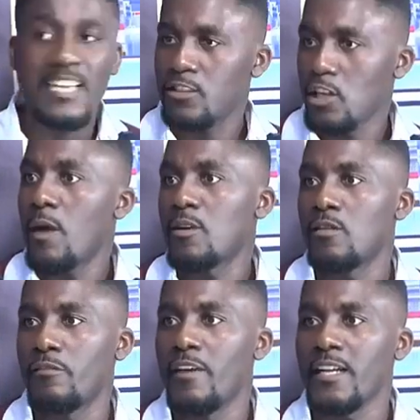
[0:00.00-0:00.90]
Yeah, it's a
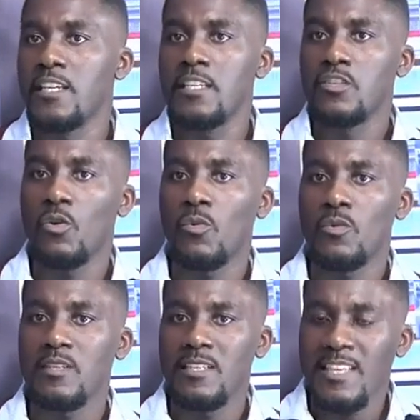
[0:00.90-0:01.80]
domino effect.
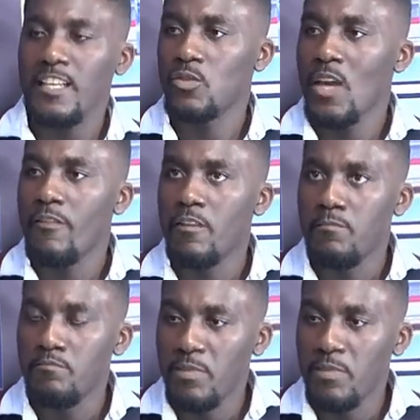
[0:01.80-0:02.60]
So yes, you have a